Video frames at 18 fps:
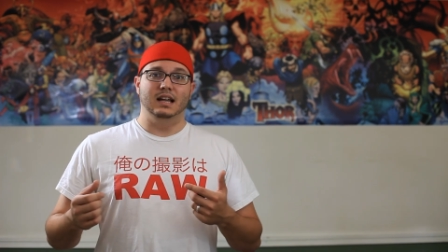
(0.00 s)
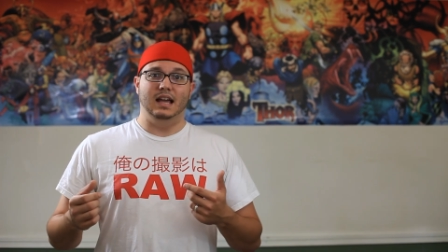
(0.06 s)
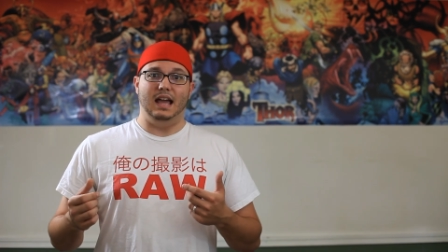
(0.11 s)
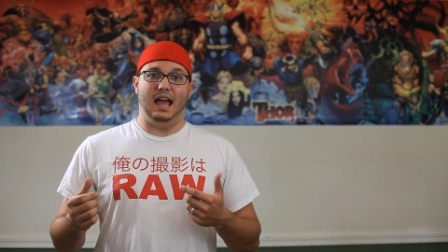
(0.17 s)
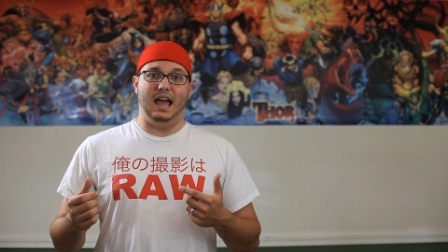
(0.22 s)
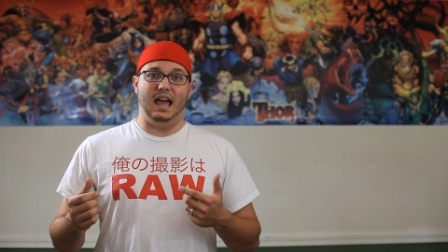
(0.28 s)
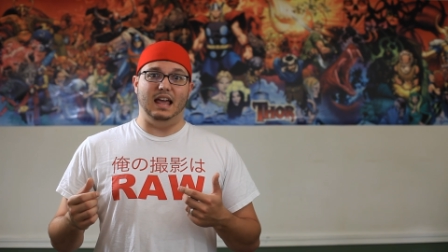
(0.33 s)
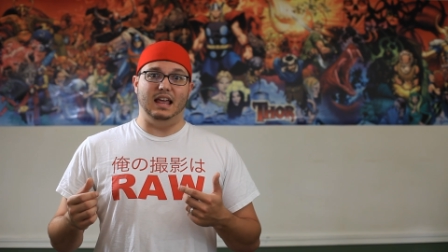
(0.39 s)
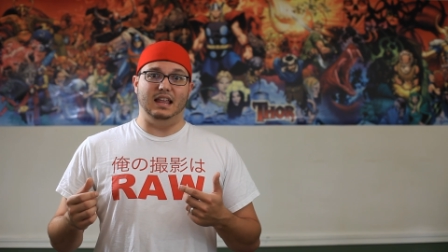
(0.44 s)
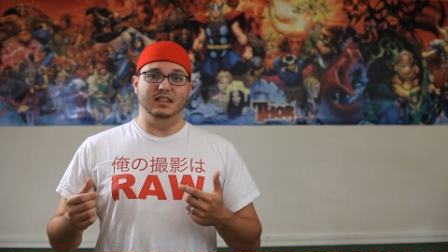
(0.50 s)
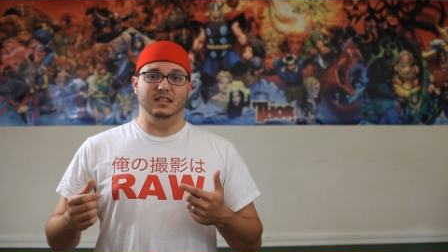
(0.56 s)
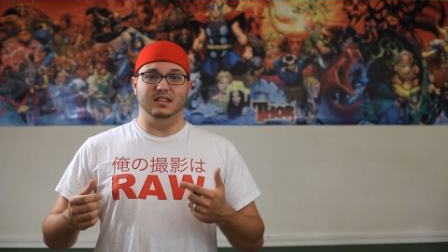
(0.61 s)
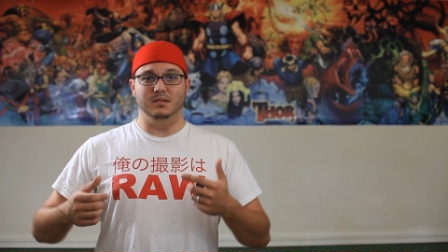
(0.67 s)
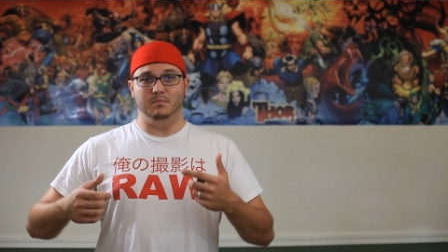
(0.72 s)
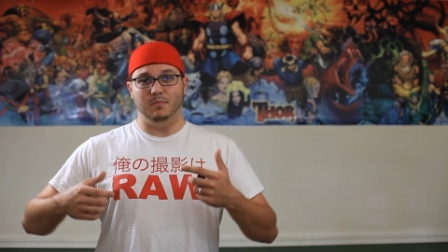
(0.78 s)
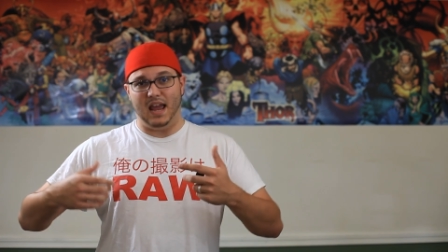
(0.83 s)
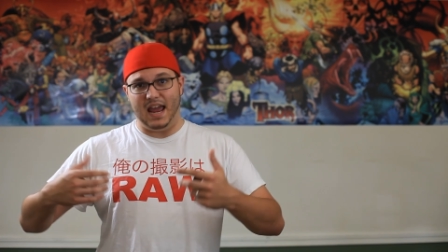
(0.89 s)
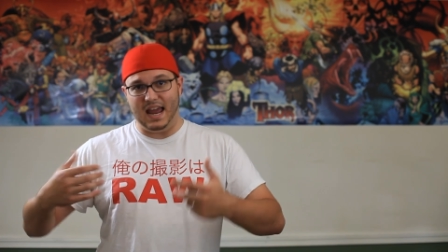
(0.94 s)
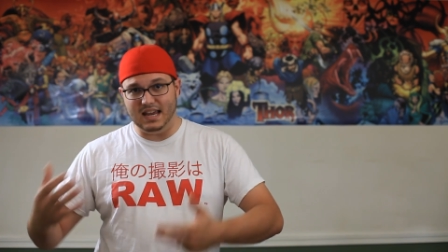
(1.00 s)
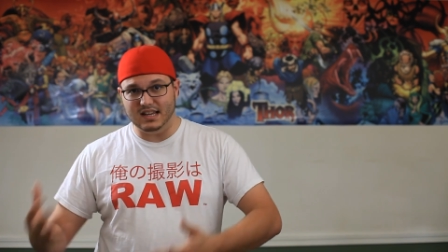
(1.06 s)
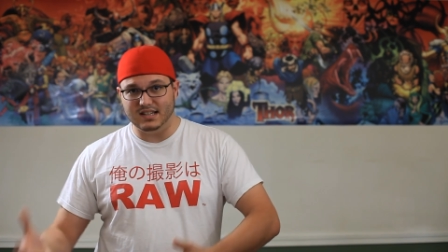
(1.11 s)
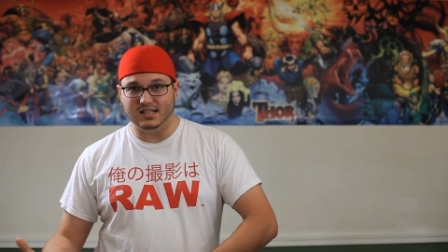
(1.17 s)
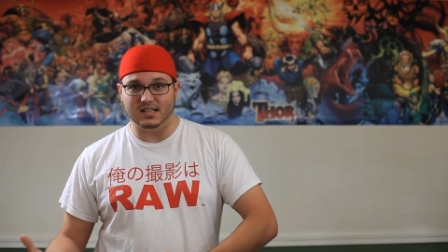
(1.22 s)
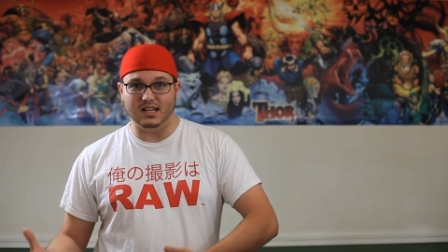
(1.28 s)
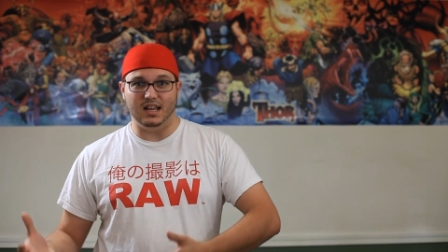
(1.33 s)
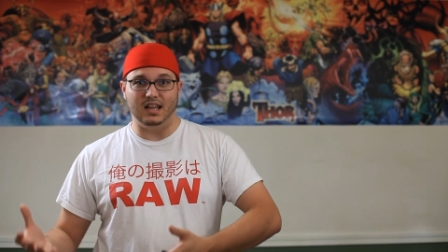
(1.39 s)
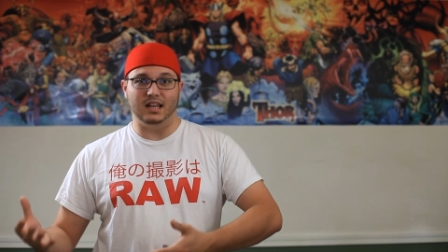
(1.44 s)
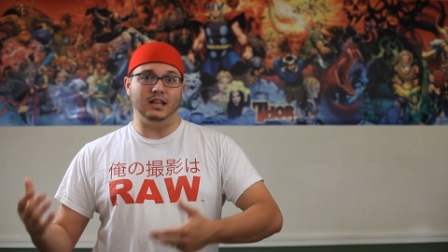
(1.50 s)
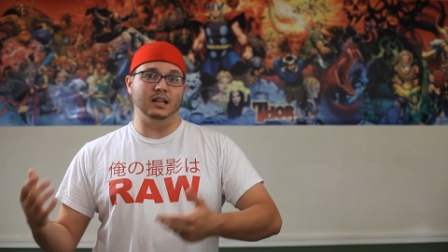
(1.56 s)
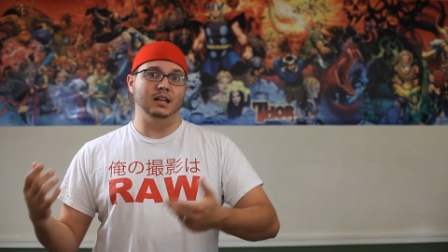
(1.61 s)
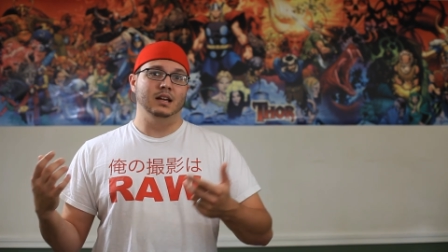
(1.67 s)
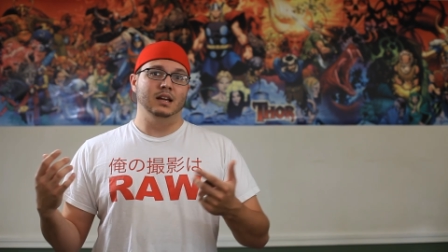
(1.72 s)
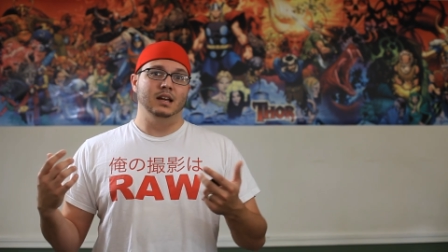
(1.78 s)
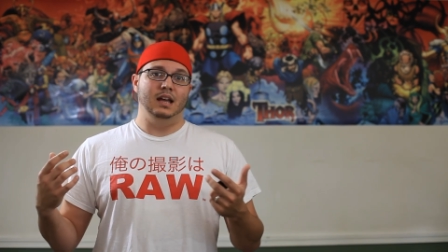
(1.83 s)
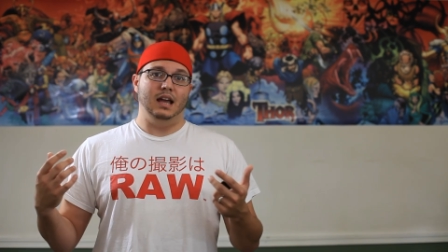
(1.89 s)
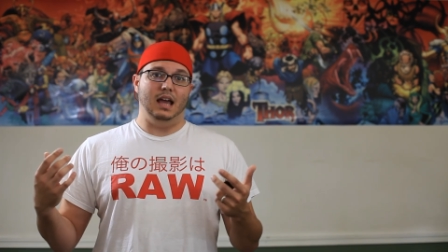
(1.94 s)
and the pacing
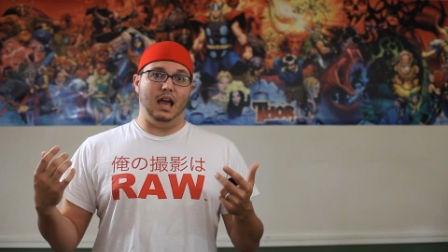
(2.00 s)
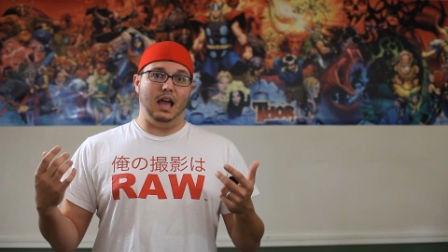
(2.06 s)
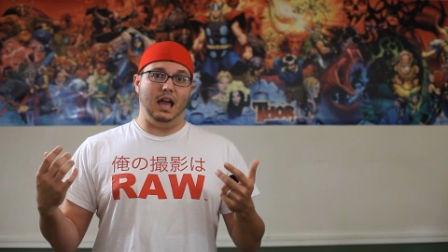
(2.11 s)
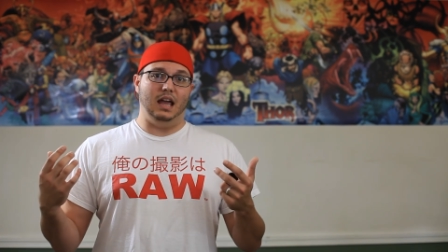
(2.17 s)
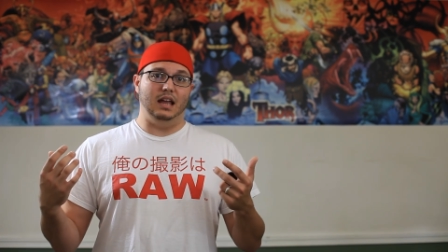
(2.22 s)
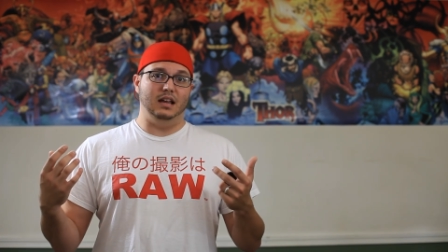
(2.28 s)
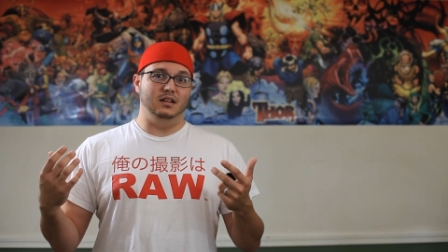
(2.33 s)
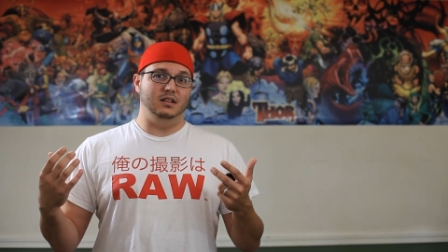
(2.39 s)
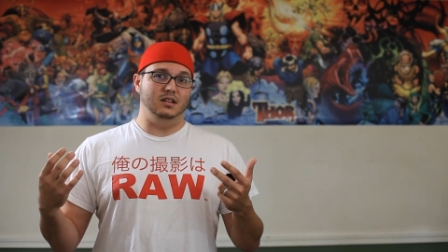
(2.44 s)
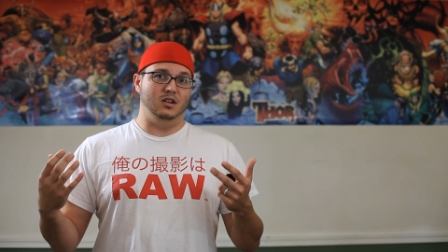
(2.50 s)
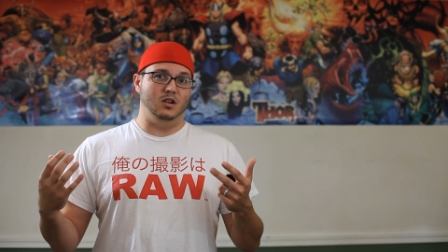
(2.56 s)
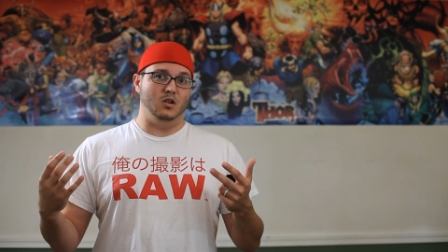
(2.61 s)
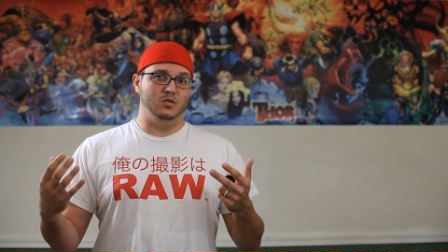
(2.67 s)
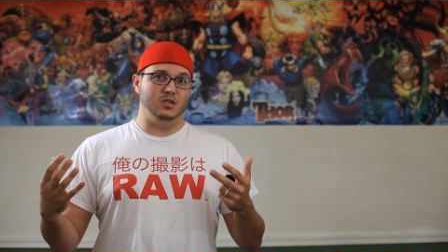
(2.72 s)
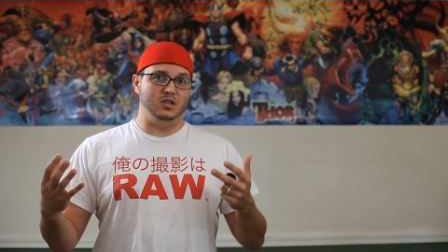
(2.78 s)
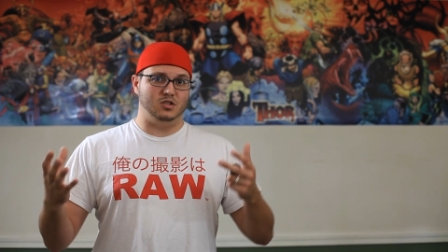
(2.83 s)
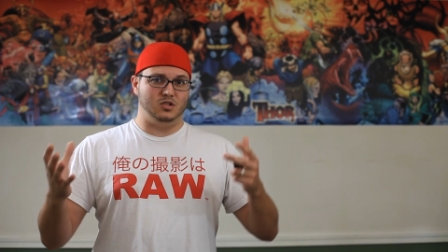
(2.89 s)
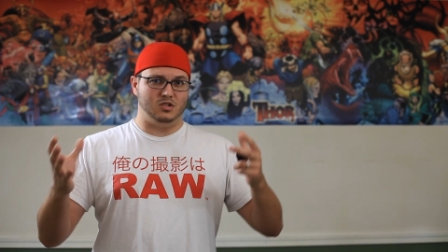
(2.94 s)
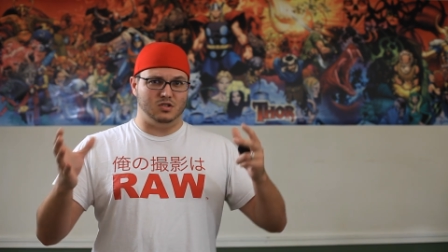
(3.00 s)
and you know the,